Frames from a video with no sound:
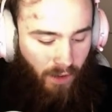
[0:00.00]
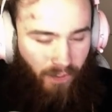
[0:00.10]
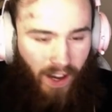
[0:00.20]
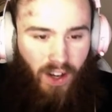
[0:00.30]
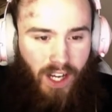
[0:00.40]

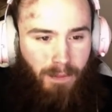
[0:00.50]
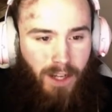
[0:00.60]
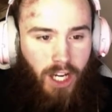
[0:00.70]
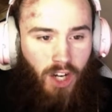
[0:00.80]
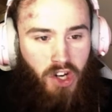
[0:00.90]
very
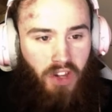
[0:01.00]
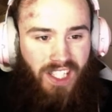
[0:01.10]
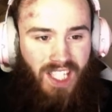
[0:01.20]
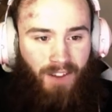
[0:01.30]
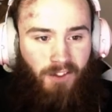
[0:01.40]

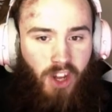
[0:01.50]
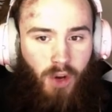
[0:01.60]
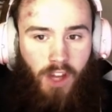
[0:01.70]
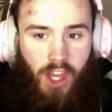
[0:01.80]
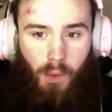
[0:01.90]
materialistic
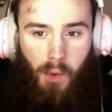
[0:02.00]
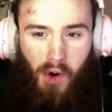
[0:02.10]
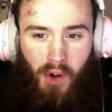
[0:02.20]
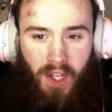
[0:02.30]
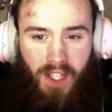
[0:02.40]
view of the
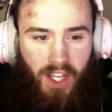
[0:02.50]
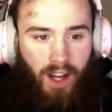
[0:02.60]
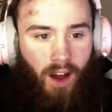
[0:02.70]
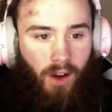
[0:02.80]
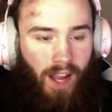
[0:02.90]
world,
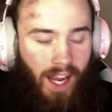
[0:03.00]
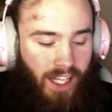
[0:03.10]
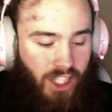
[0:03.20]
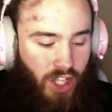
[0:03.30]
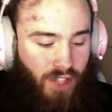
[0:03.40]
you know.
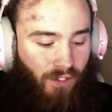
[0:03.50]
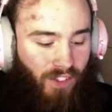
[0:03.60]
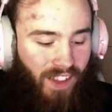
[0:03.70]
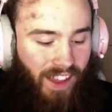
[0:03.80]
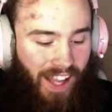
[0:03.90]
And it just,
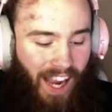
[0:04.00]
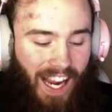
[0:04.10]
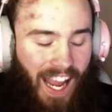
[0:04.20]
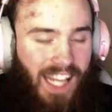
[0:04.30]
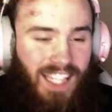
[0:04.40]

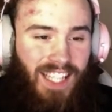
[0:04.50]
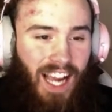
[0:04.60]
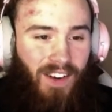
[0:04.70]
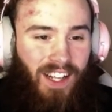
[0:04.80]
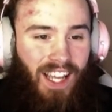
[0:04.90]
I hate
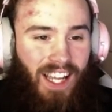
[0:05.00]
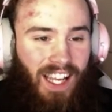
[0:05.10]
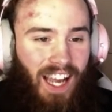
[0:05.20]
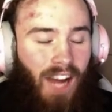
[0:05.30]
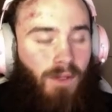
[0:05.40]
sounding
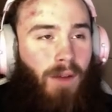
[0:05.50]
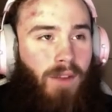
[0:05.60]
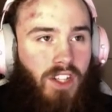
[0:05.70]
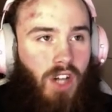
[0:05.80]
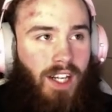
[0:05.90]
like
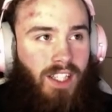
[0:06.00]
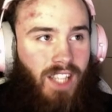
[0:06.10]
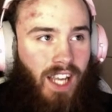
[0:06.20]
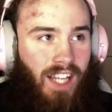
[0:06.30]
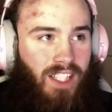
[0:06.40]
I'm not trying to
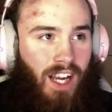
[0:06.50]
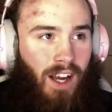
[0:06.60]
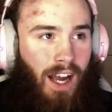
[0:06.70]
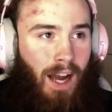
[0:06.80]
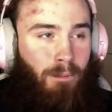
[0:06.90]
say
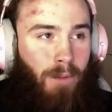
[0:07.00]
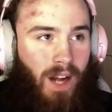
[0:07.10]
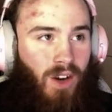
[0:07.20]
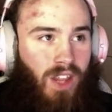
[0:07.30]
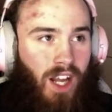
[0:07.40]
I'm
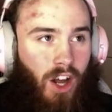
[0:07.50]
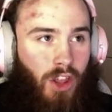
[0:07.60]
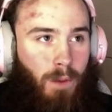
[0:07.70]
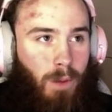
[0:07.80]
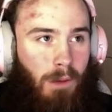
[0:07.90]
better than
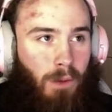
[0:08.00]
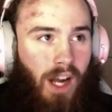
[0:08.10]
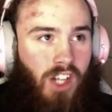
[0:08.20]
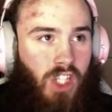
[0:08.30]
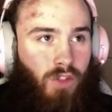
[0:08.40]
other people.
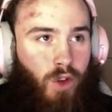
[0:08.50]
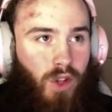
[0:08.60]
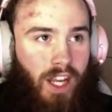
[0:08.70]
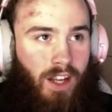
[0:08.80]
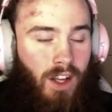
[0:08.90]
I just
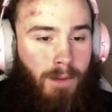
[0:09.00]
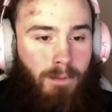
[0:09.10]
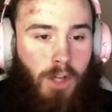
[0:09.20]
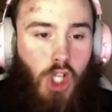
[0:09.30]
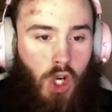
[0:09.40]
feel like
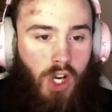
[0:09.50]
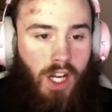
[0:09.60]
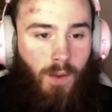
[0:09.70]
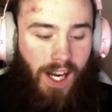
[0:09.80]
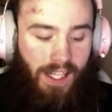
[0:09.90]

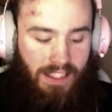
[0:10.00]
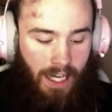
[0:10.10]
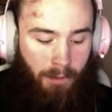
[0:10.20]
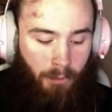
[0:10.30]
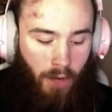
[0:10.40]
maturity wise,
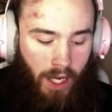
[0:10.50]
I'm